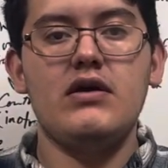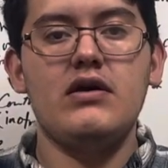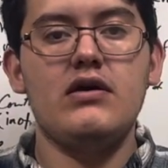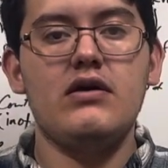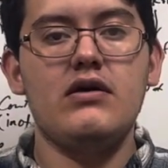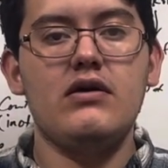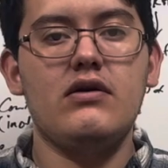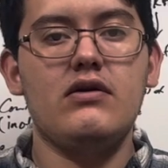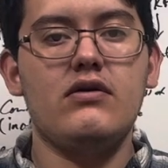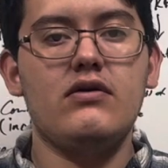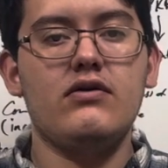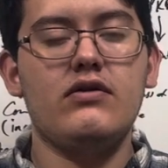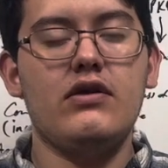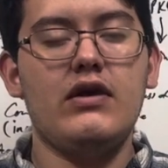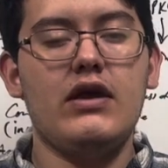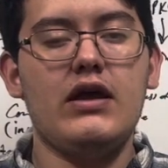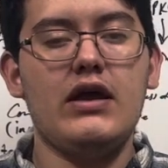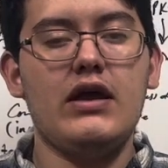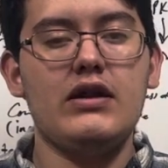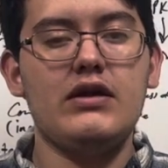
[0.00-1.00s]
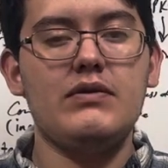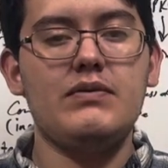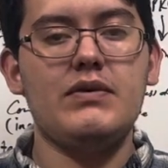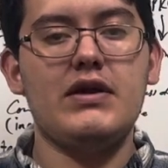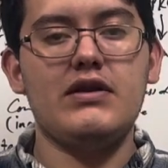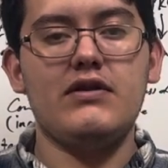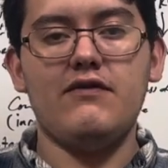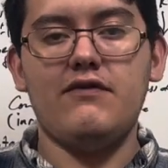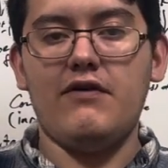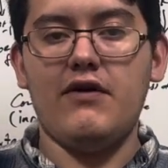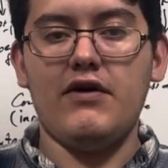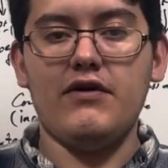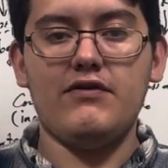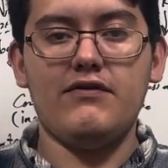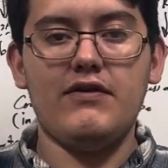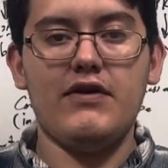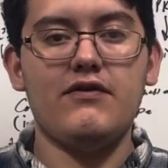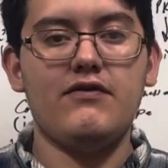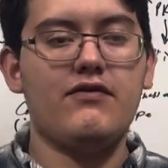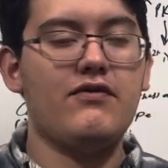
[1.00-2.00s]
or the ADP and the
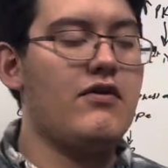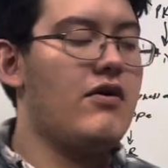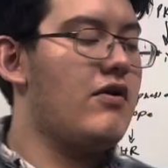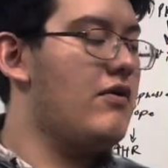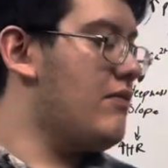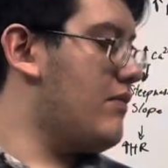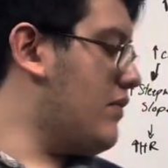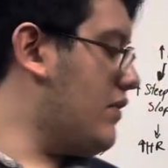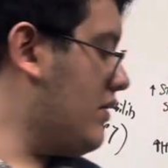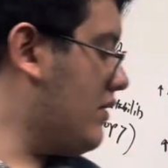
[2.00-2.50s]
phosphate from